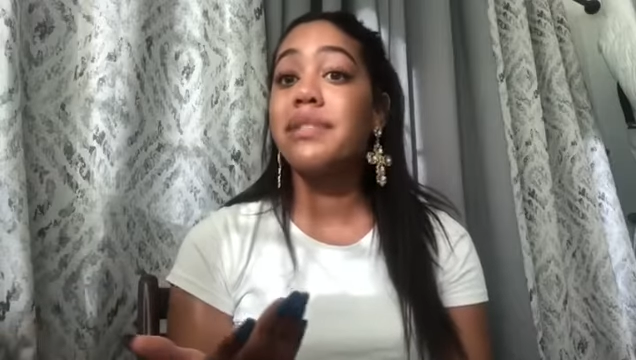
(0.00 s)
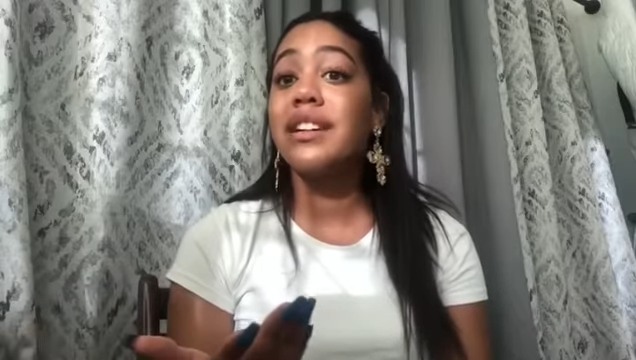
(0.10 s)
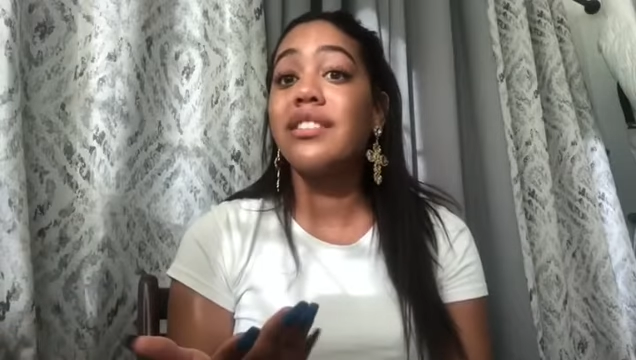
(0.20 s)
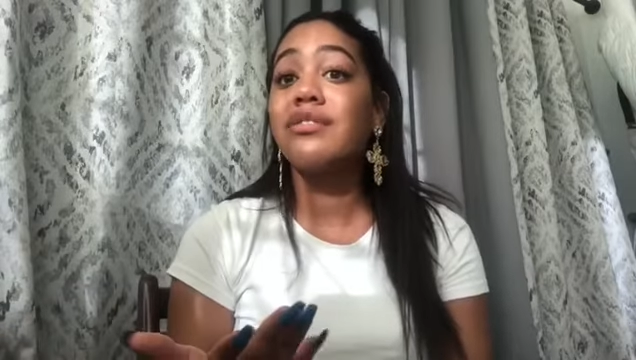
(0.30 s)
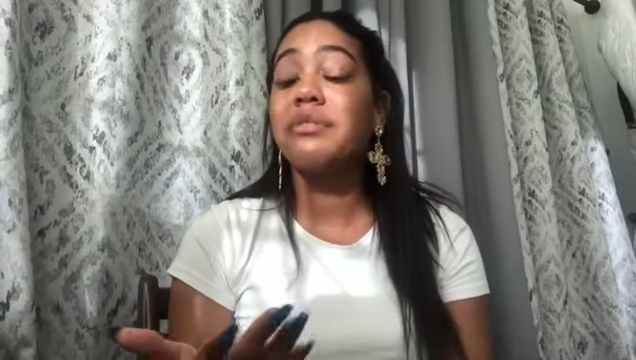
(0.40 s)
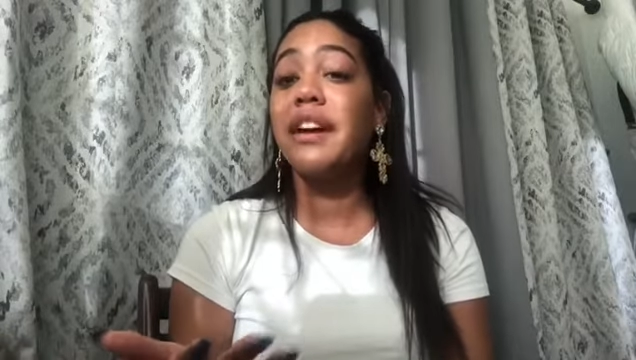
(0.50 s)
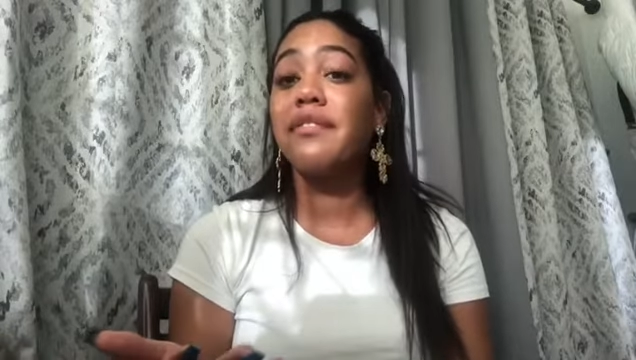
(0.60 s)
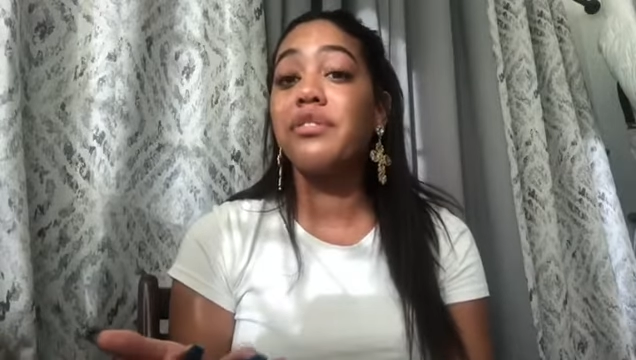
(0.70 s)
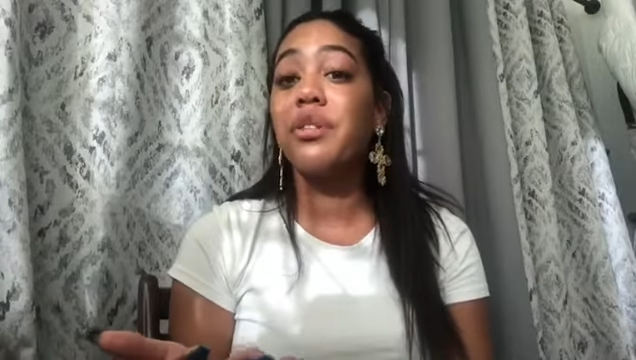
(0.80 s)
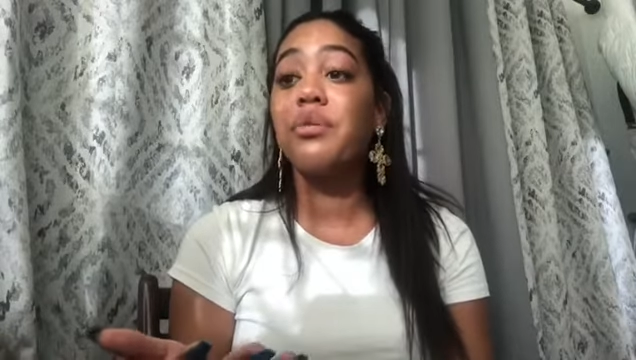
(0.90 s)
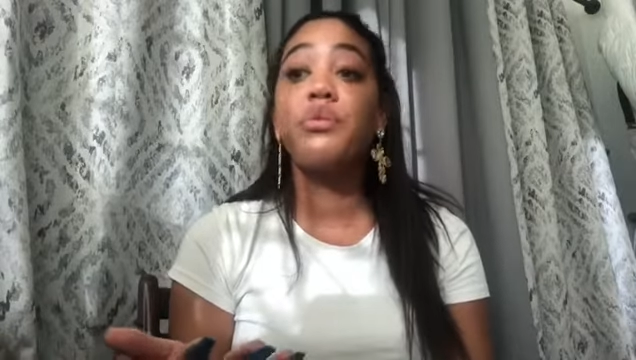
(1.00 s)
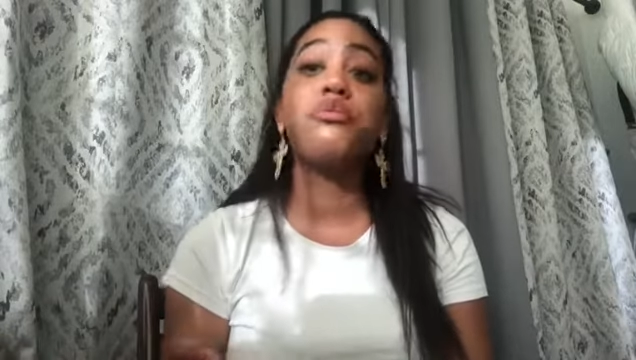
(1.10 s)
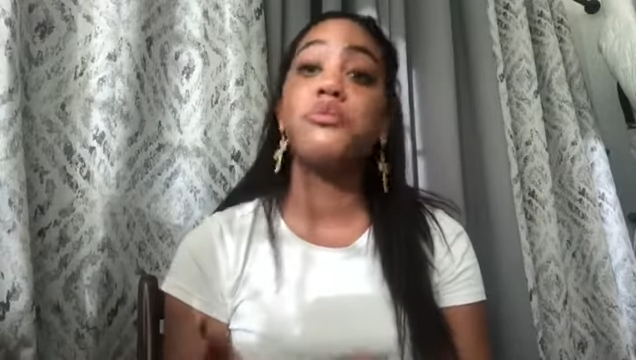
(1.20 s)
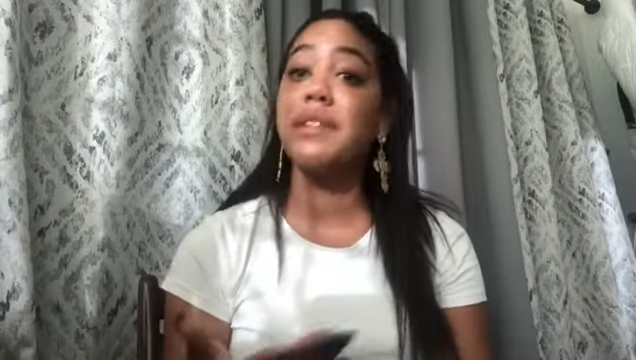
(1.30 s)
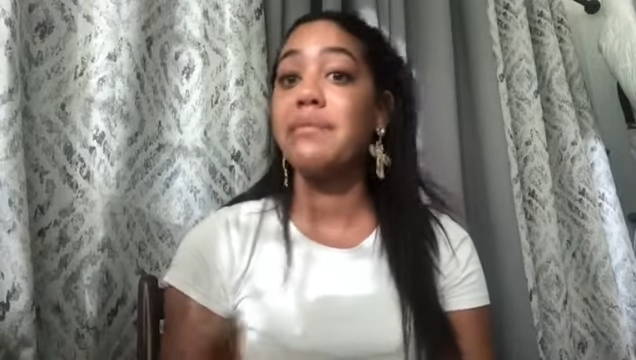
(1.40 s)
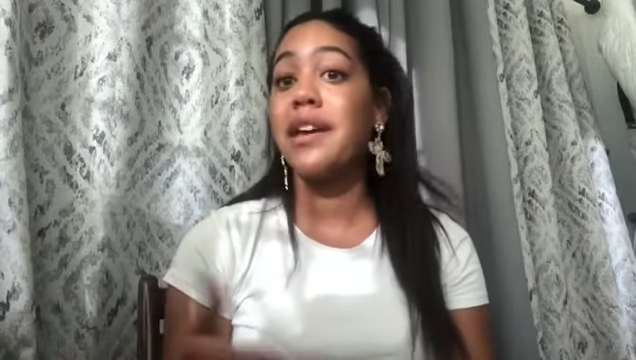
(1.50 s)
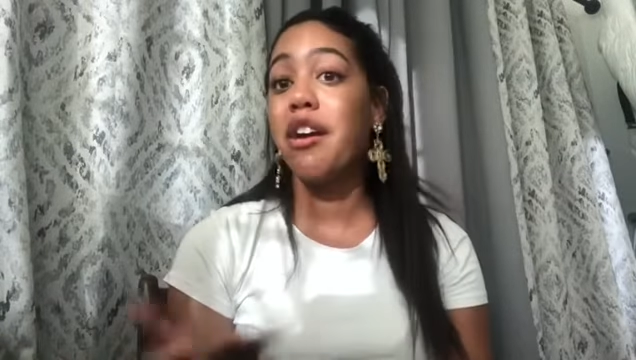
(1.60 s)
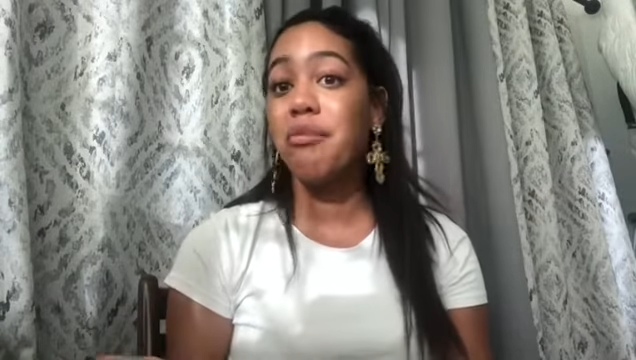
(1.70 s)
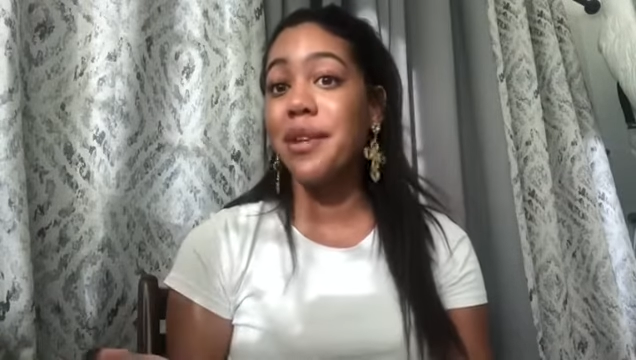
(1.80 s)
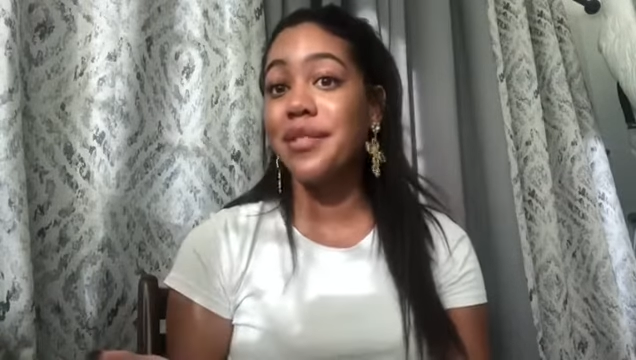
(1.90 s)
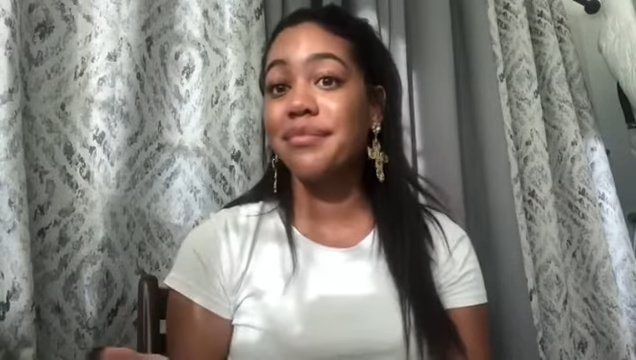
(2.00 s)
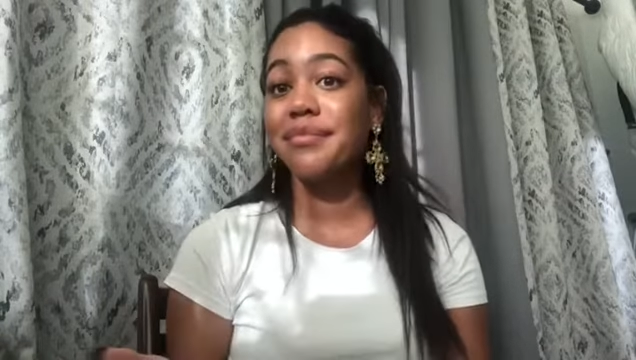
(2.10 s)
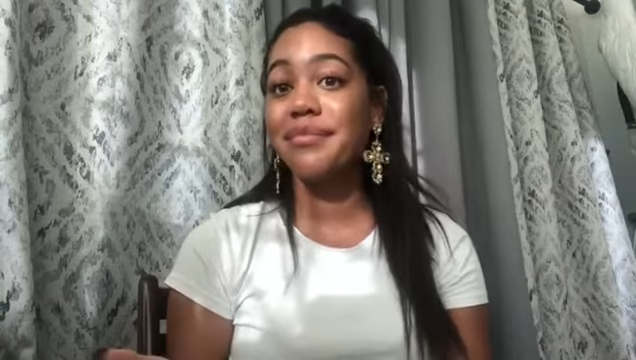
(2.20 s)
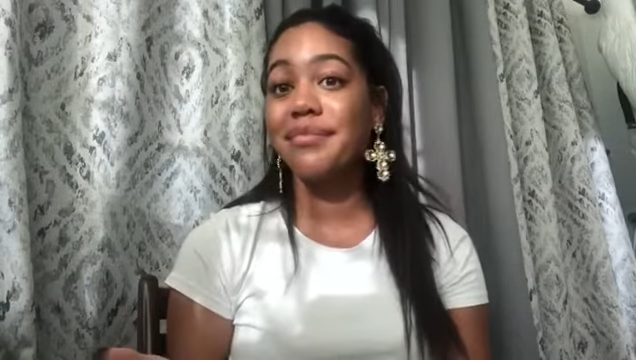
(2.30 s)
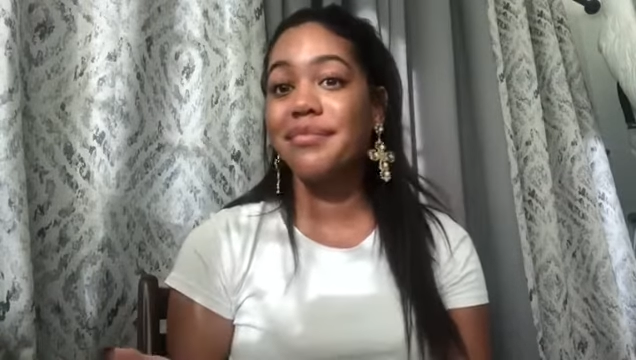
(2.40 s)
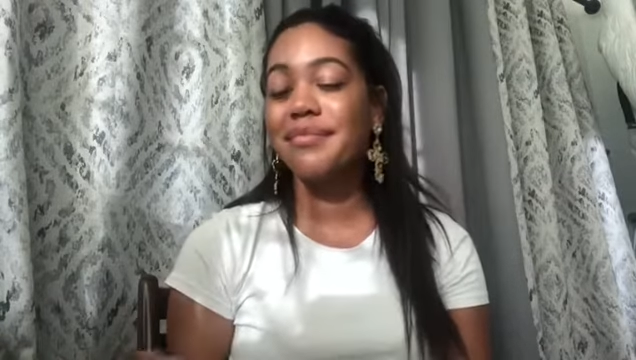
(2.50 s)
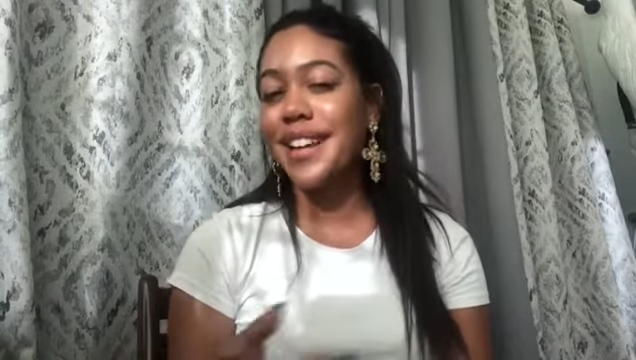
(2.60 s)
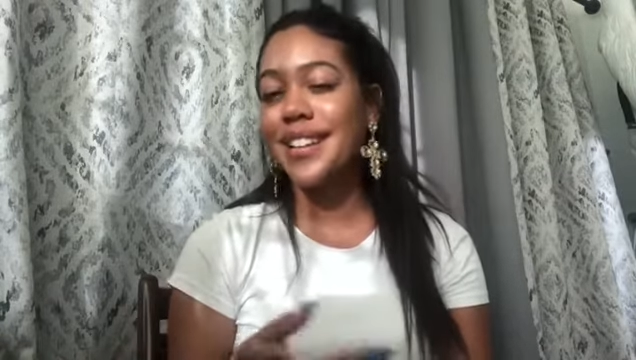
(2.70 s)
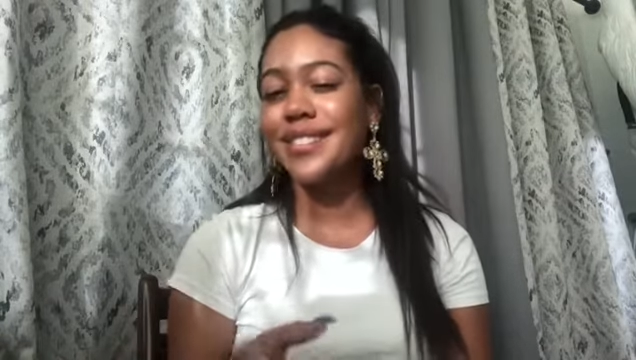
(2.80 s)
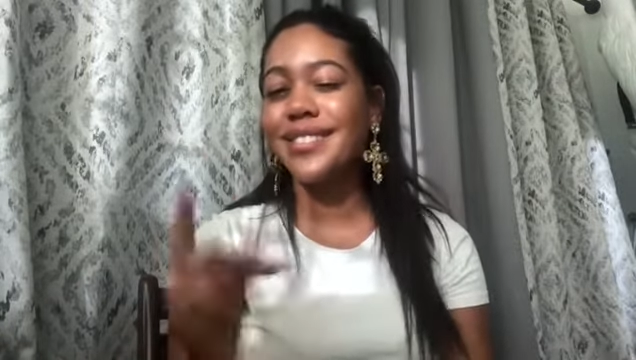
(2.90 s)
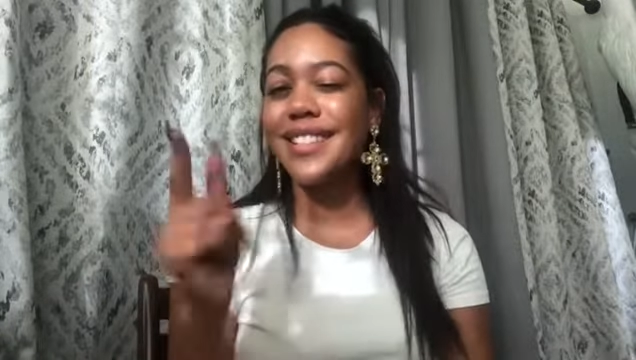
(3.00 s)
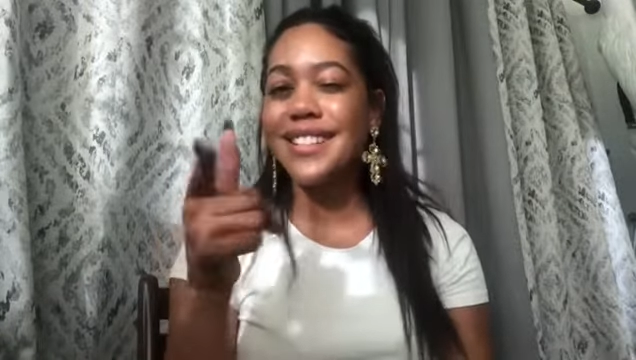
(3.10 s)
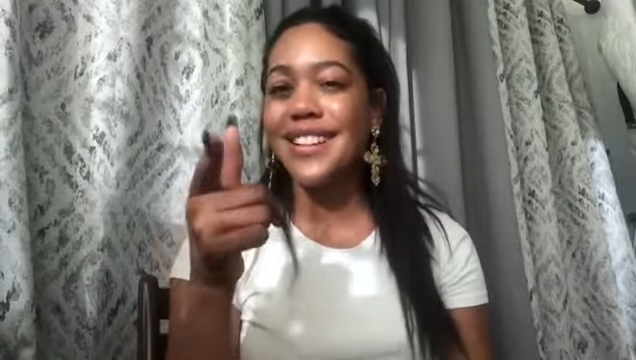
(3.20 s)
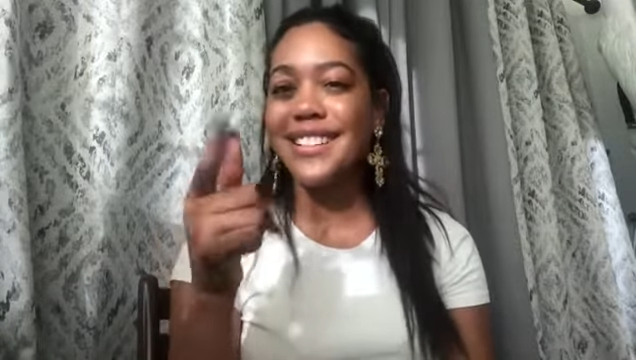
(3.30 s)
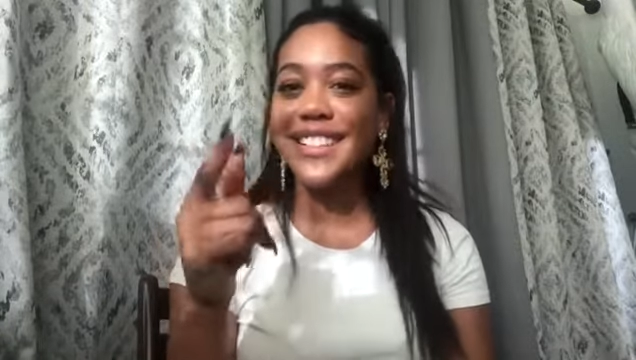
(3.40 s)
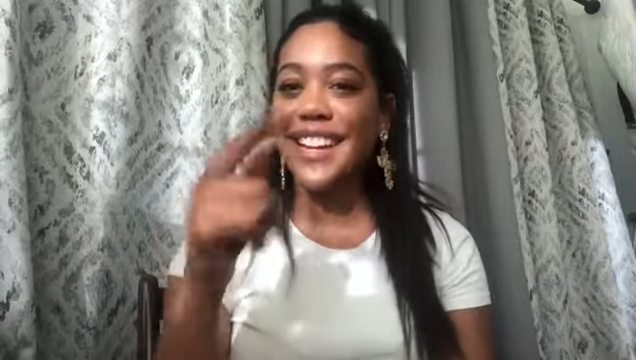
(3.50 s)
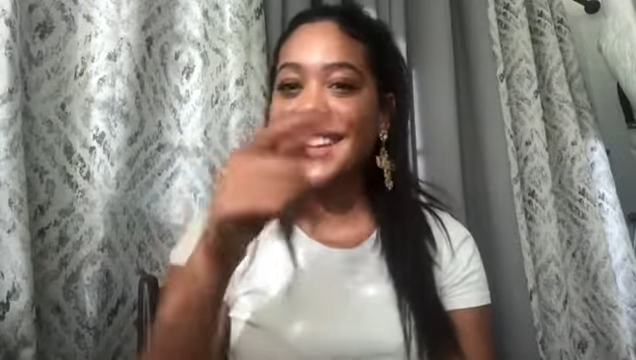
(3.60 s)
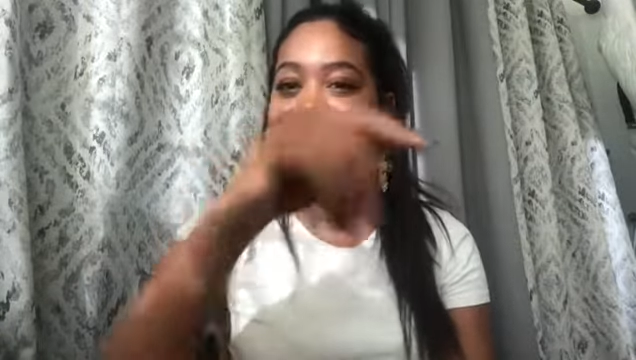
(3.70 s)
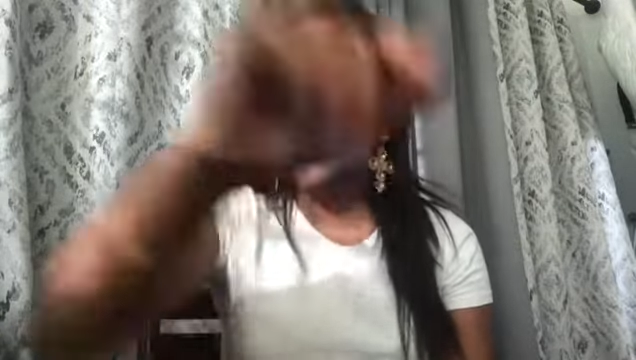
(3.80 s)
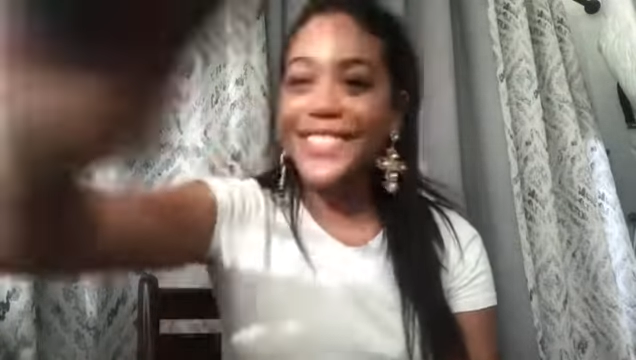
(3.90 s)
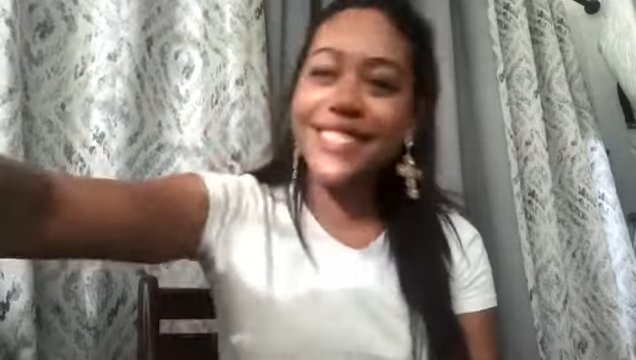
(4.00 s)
because you never know who you may be helping. But yeah, Talk to Dan.